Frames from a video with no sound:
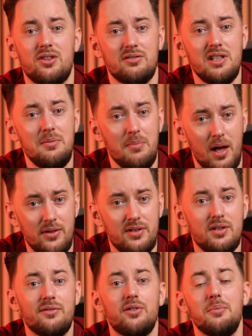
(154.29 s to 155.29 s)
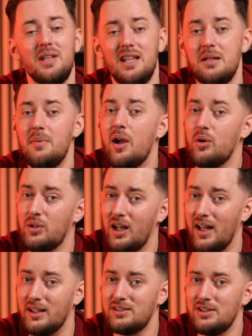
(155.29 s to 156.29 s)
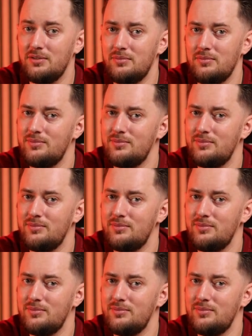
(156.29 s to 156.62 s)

3 months from email clicks.